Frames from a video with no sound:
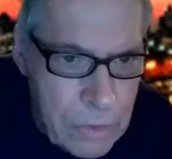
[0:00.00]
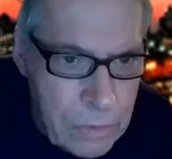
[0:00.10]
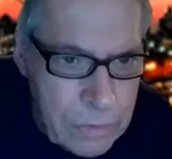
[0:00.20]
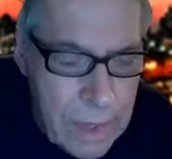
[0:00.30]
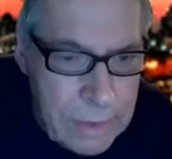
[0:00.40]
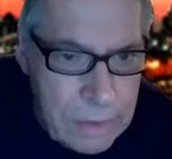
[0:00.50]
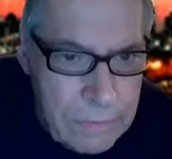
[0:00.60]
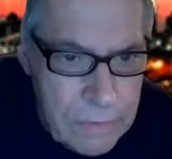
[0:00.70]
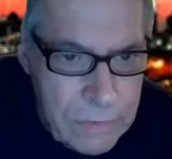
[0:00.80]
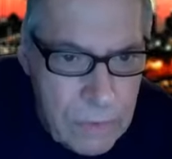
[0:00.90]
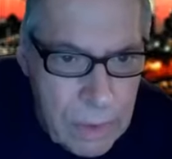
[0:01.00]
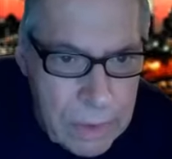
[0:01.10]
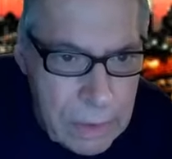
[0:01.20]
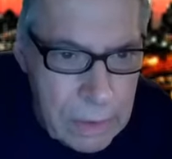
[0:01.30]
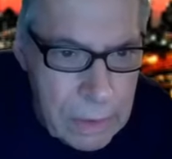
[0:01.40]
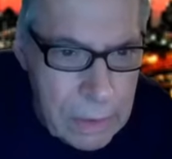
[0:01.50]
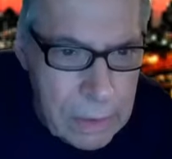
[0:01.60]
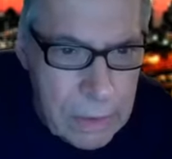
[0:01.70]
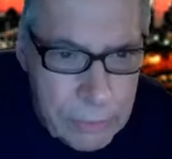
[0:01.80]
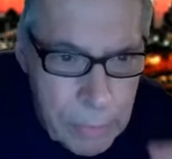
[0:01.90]
The title of this
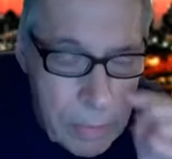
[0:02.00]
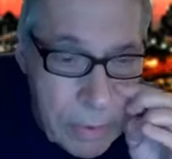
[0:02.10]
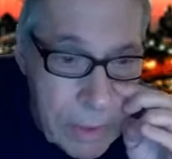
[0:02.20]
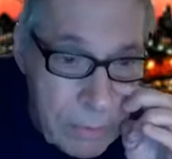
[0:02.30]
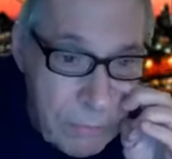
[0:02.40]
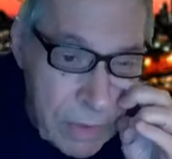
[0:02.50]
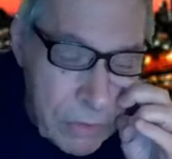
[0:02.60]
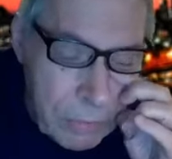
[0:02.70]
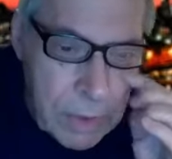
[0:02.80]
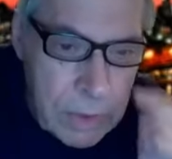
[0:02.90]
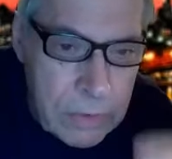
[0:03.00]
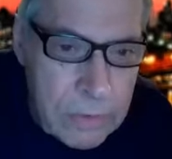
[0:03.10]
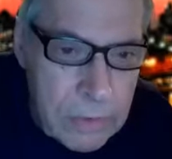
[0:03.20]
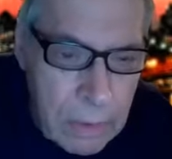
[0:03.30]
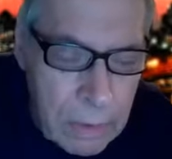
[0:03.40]
article is Public Investment